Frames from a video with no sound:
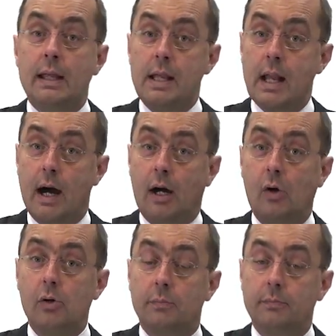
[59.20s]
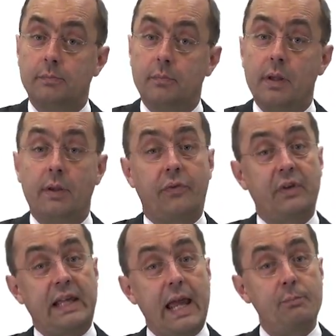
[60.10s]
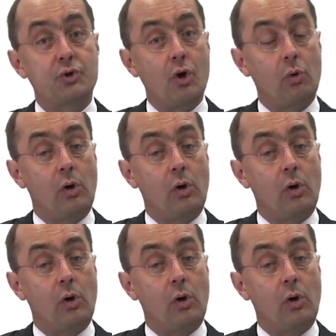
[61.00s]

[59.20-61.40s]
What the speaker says: Now, the game show